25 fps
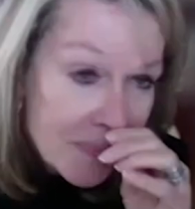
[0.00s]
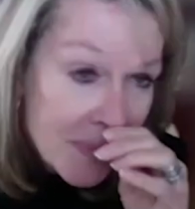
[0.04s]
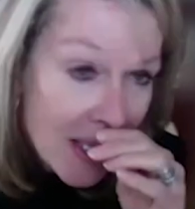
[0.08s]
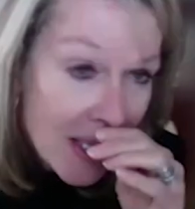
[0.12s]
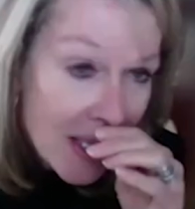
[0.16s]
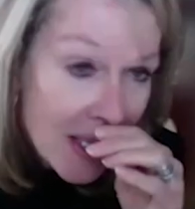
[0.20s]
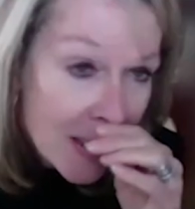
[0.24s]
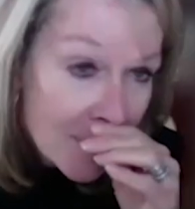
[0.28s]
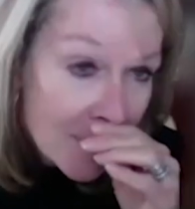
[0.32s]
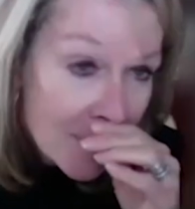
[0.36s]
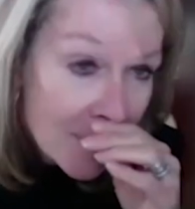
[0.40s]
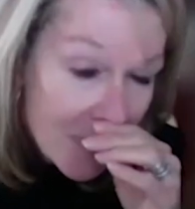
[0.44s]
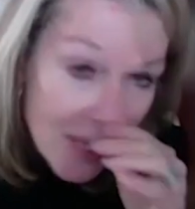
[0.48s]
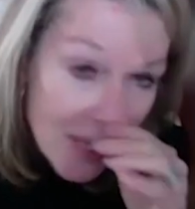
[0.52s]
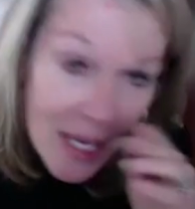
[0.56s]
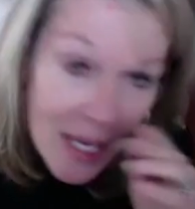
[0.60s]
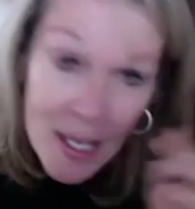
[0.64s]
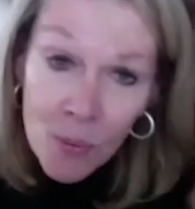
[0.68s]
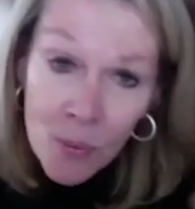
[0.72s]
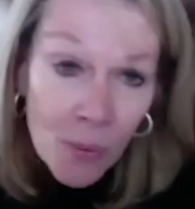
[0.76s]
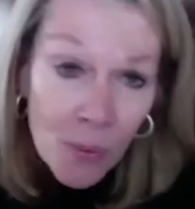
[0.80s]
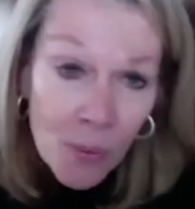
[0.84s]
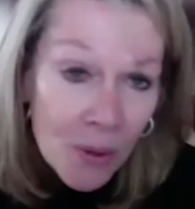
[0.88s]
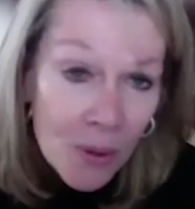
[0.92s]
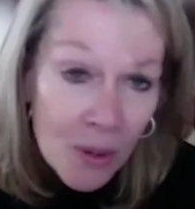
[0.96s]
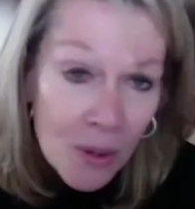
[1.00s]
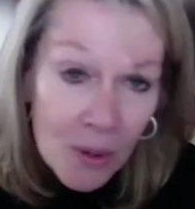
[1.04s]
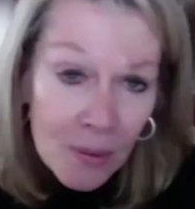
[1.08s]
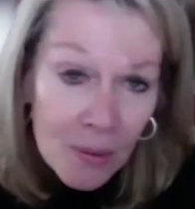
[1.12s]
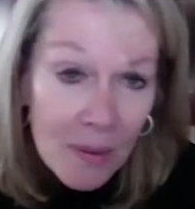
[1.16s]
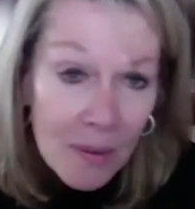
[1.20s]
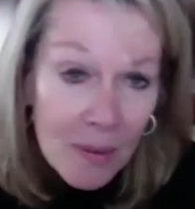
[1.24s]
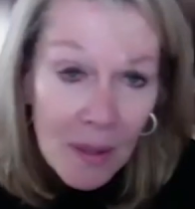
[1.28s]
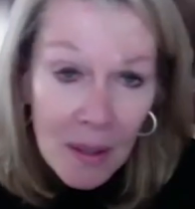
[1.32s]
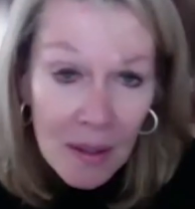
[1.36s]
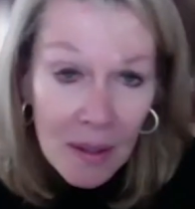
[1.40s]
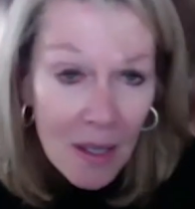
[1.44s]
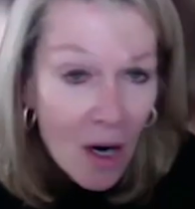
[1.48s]
um, they were
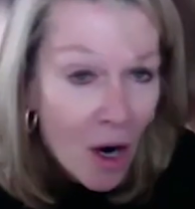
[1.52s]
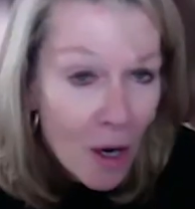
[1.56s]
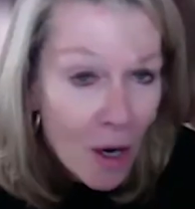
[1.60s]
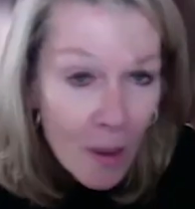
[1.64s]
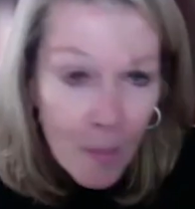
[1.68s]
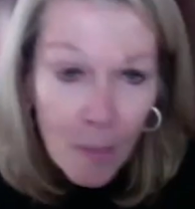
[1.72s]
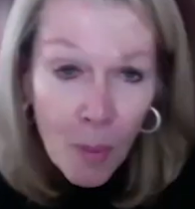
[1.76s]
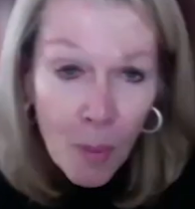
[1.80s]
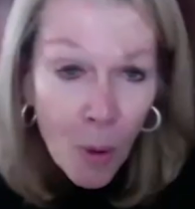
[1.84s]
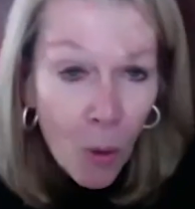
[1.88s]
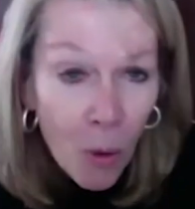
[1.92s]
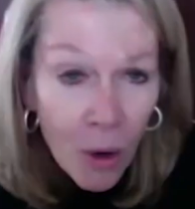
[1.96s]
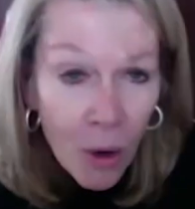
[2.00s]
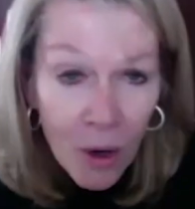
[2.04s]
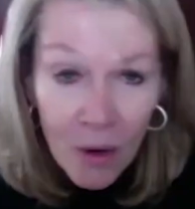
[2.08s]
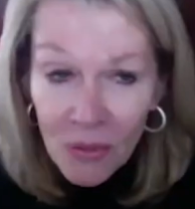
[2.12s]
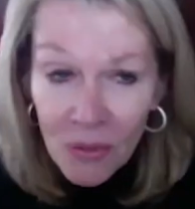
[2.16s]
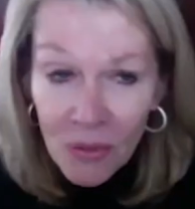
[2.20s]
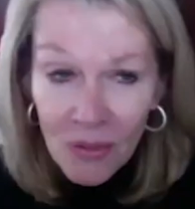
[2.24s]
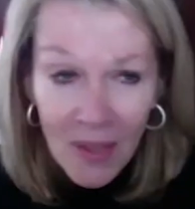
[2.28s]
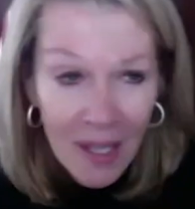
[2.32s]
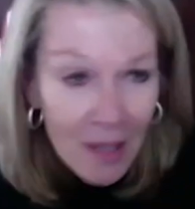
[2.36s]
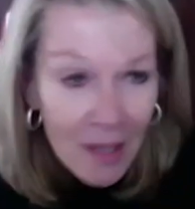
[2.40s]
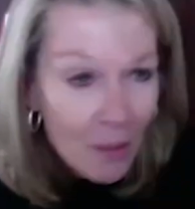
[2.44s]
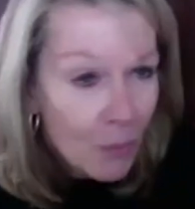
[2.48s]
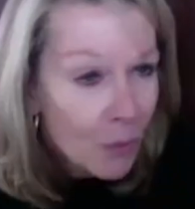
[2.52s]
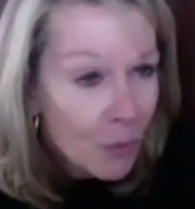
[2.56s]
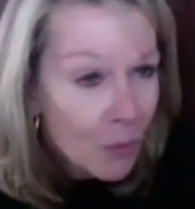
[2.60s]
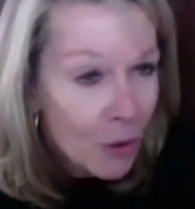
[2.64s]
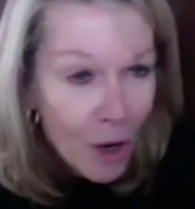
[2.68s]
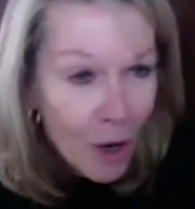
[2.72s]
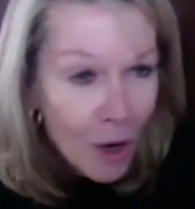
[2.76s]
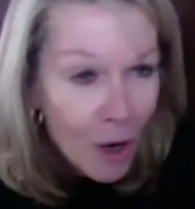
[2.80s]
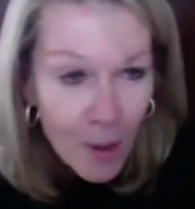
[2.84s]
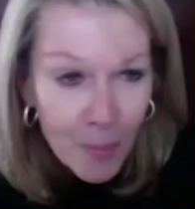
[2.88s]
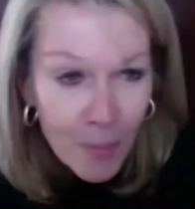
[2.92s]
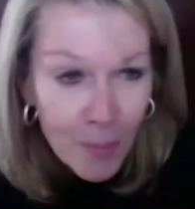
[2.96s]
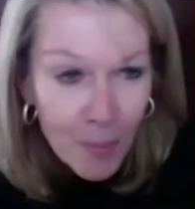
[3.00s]
our board they were
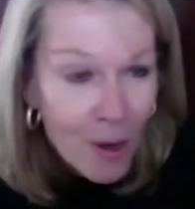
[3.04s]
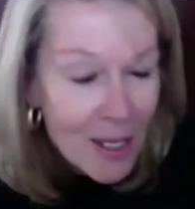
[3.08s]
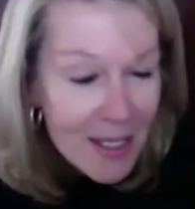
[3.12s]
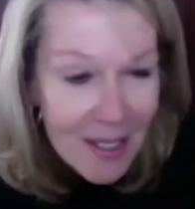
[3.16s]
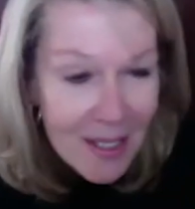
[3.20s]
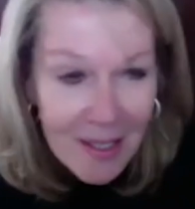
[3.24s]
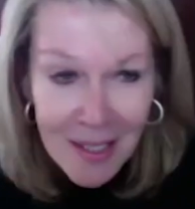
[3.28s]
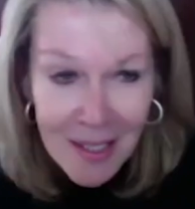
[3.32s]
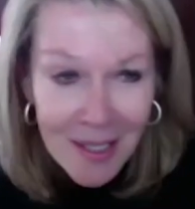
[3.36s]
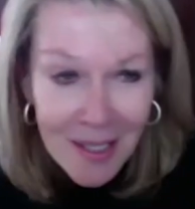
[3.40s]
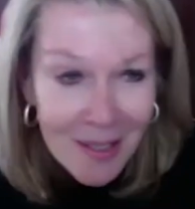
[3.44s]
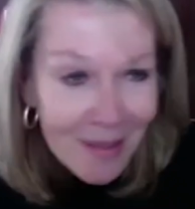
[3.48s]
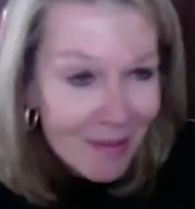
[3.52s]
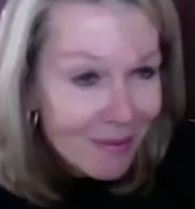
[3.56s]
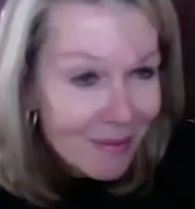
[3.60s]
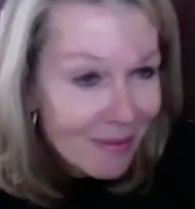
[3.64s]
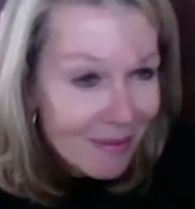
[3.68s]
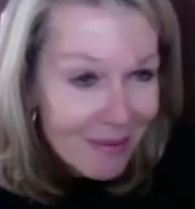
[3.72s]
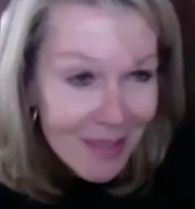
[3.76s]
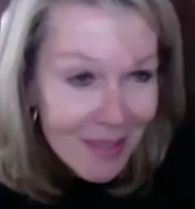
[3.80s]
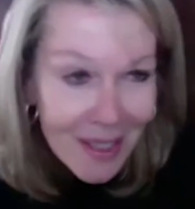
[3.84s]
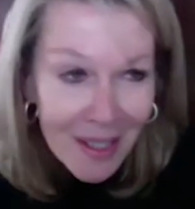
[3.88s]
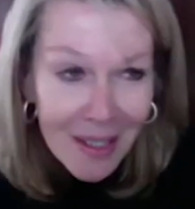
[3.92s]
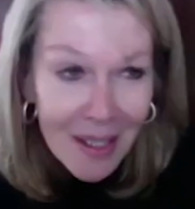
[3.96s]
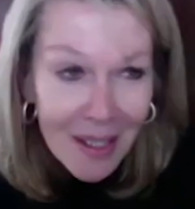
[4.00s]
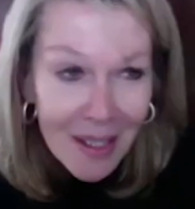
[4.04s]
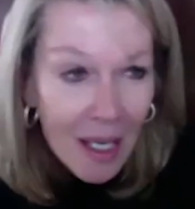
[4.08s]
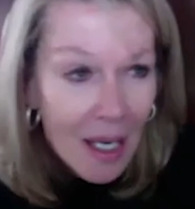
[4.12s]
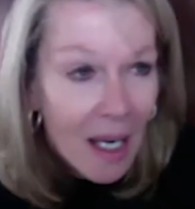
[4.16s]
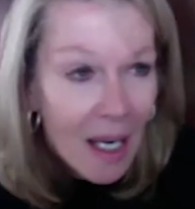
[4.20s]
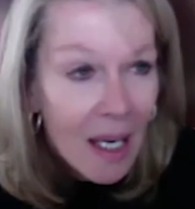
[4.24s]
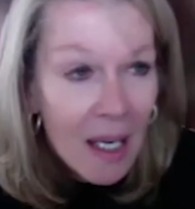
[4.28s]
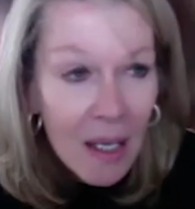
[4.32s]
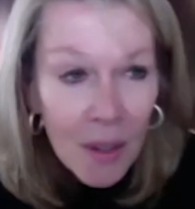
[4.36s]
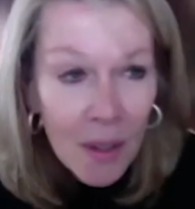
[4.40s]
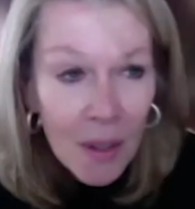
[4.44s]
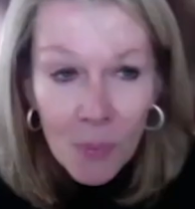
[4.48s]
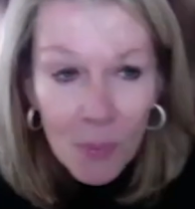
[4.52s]
our president
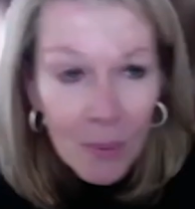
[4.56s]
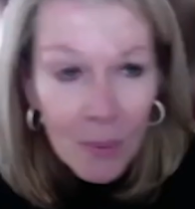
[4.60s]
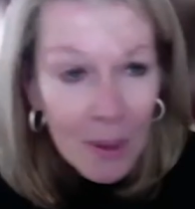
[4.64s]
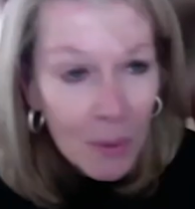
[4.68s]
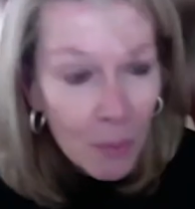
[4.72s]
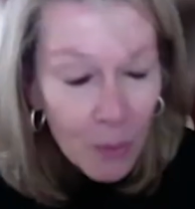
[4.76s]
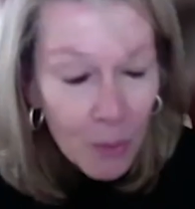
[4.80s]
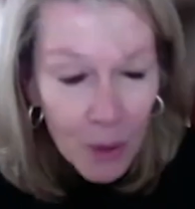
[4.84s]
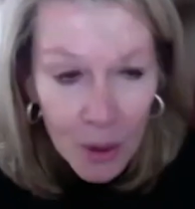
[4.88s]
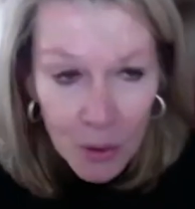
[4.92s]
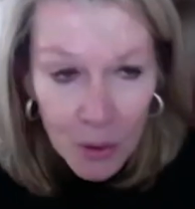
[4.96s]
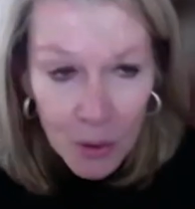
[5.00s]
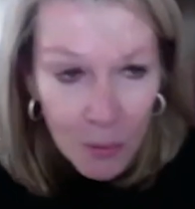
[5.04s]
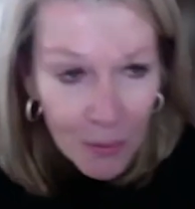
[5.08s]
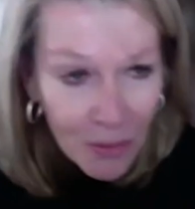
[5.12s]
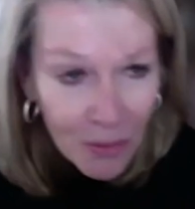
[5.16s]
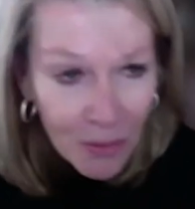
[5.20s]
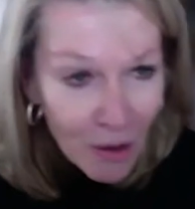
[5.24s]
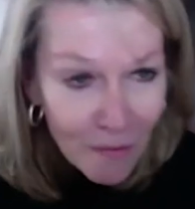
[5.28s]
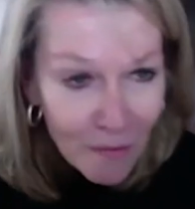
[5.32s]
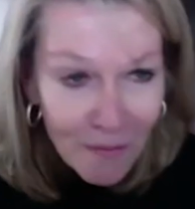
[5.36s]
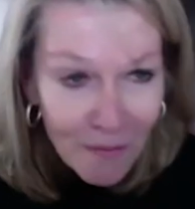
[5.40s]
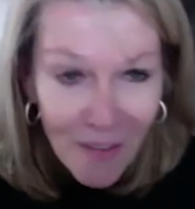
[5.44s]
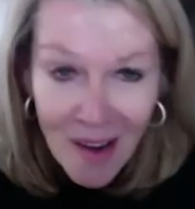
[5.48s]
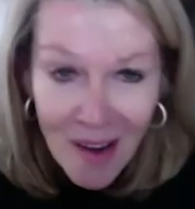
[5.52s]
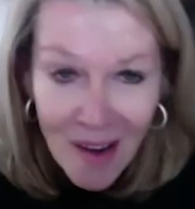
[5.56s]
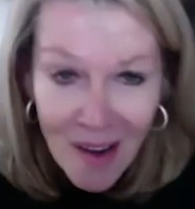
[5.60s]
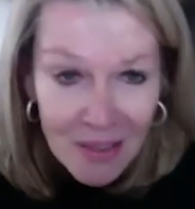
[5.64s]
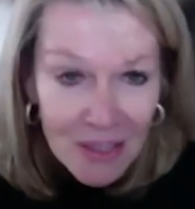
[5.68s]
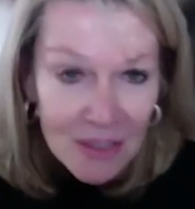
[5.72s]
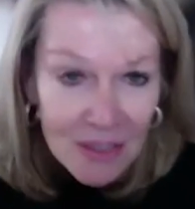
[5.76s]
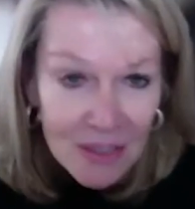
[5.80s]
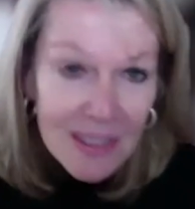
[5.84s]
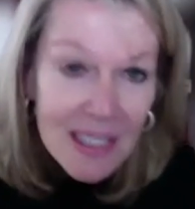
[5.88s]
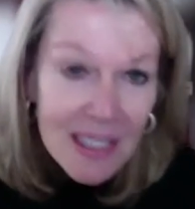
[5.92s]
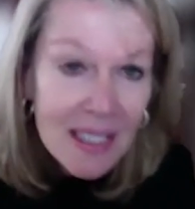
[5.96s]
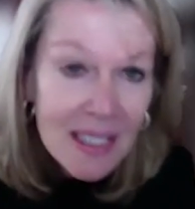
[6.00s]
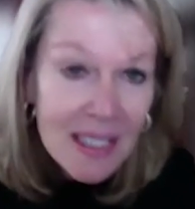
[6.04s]
uh, we worked with their
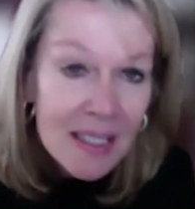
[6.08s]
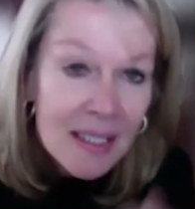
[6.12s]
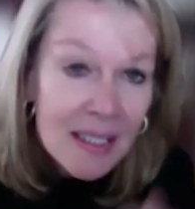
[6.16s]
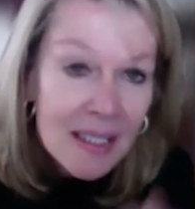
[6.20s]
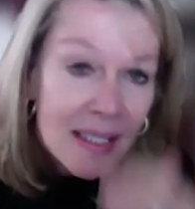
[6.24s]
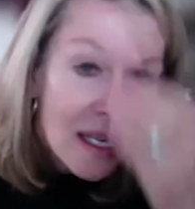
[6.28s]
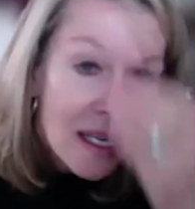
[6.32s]
faculty.